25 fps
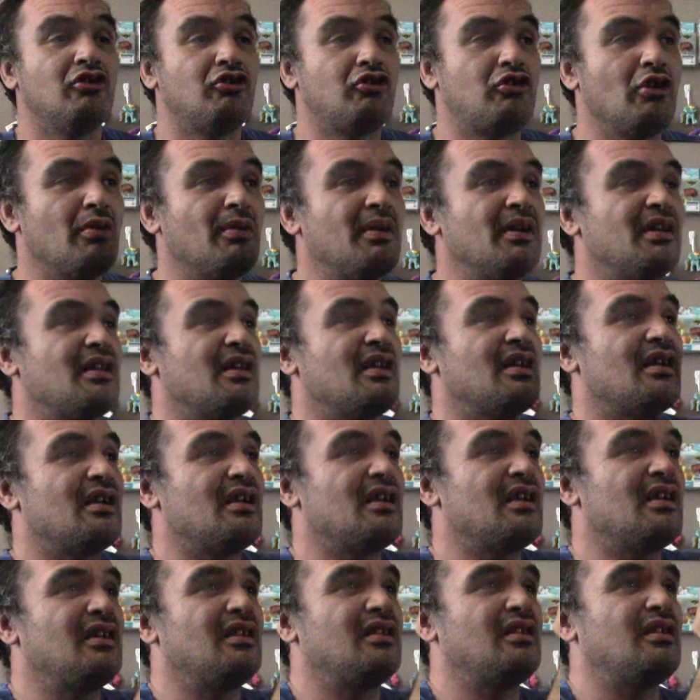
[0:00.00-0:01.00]
do it
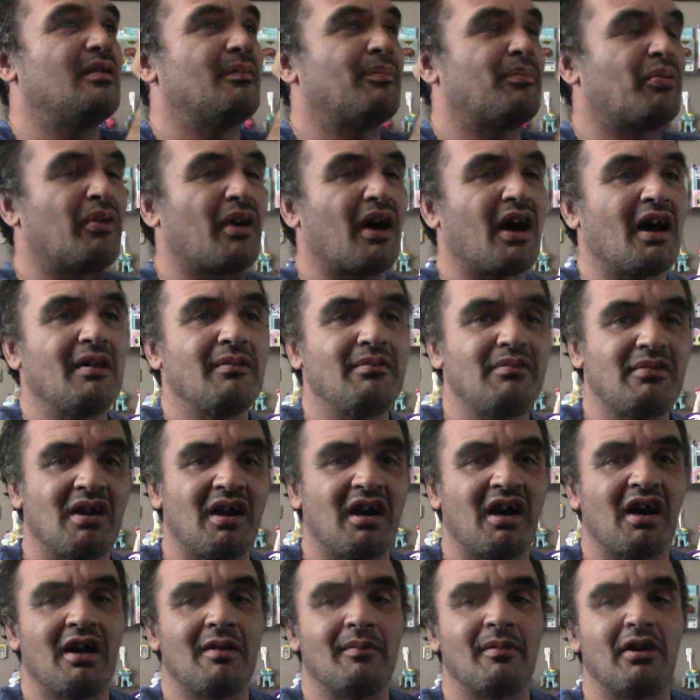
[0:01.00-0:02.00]
in
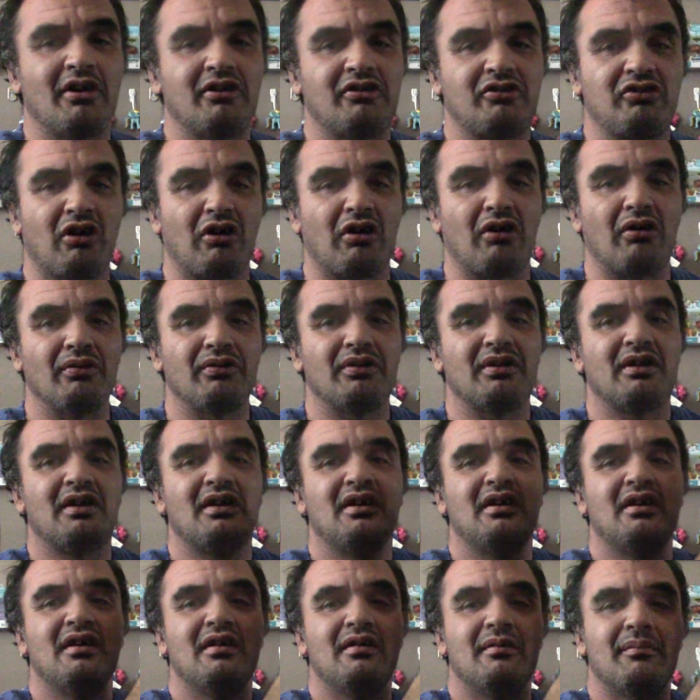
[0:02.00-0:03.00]
primetime
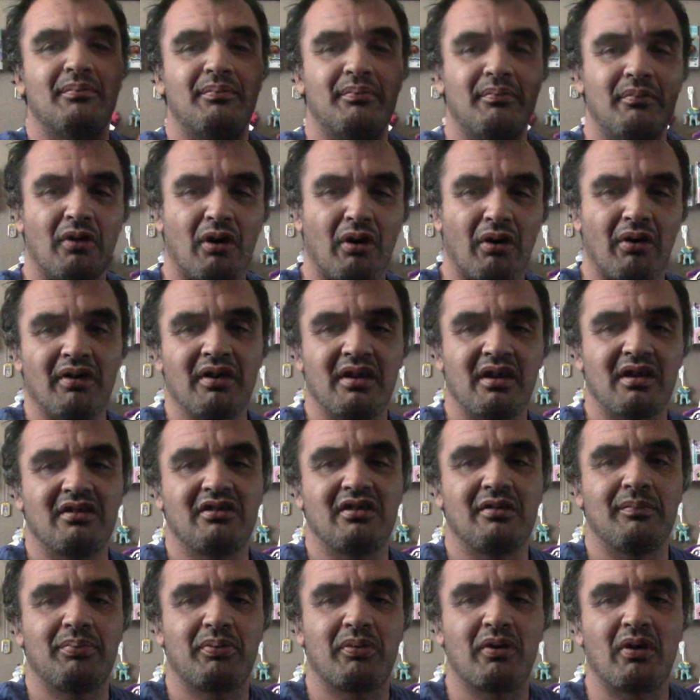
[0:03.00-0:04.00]

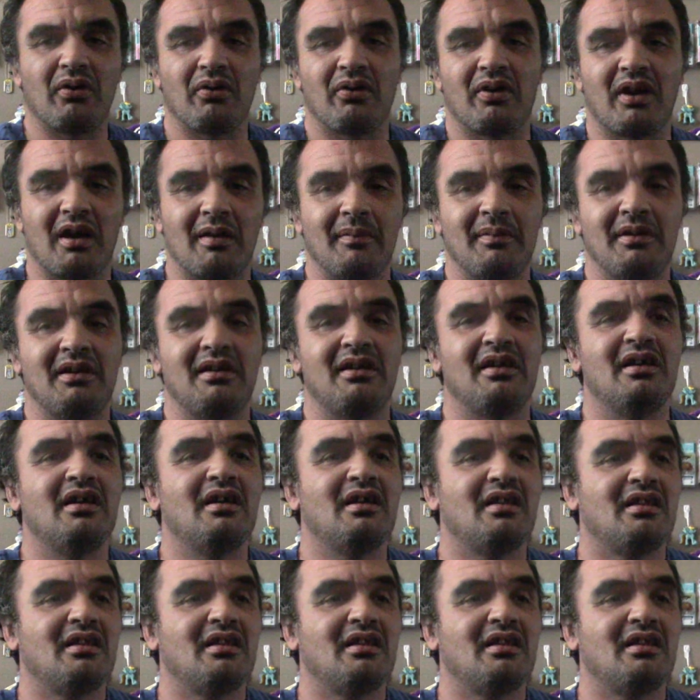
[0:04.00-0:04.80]
adult-oriented programming